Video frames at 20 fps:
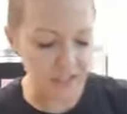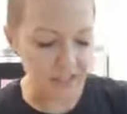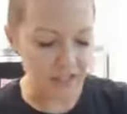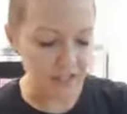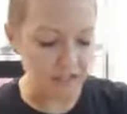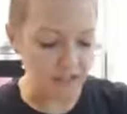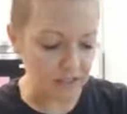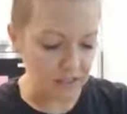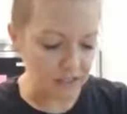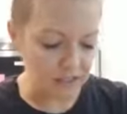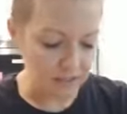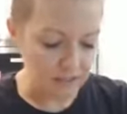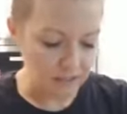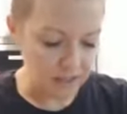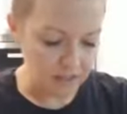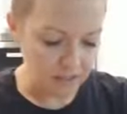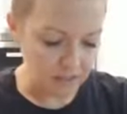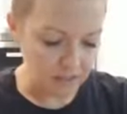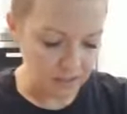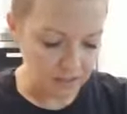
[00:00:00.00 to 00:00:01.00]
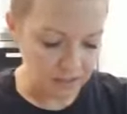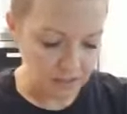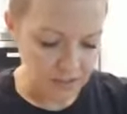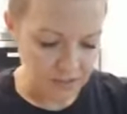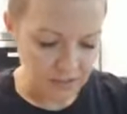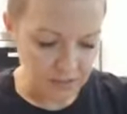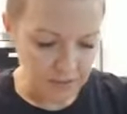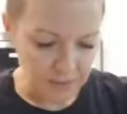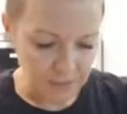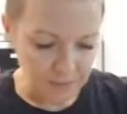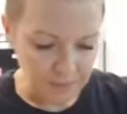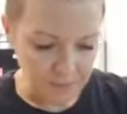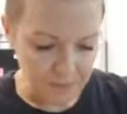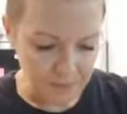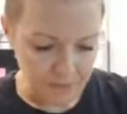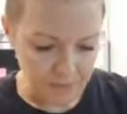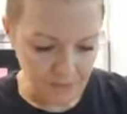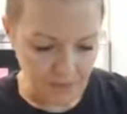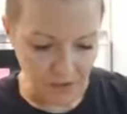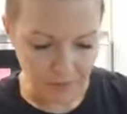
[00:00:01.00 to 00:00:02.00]
slightly.
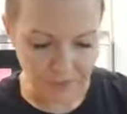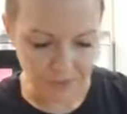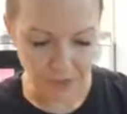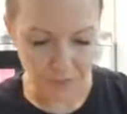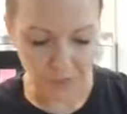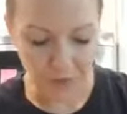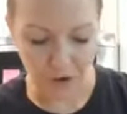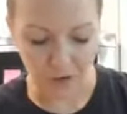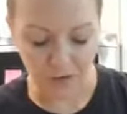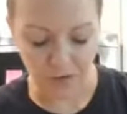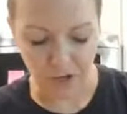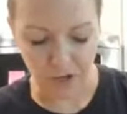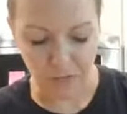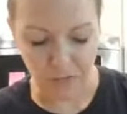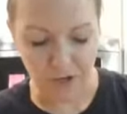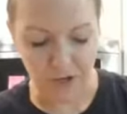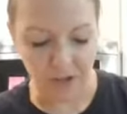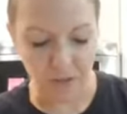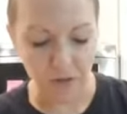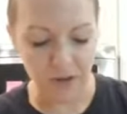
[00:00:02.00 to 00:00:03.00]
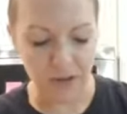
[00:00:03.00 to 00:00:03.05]
I'll flip it over in a minute.